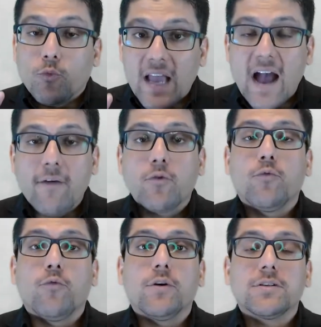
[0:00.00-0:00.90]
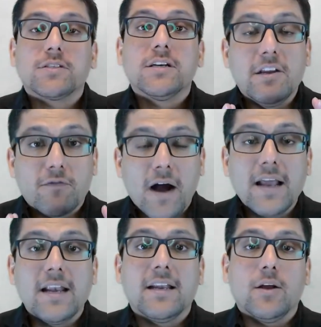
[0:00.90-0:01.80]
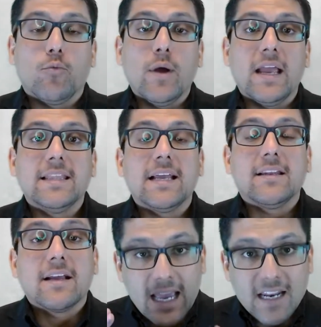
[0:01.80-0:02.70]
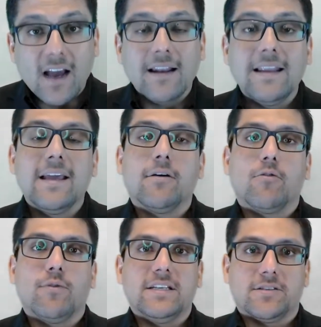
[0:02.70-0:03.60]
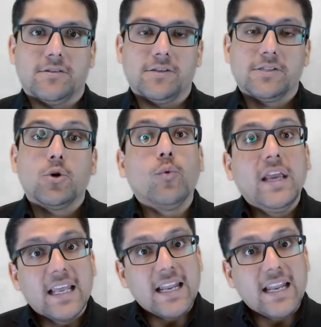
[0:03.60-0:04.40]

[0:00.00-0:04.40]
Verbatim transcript: we have to first define it in a way that in clinical research we can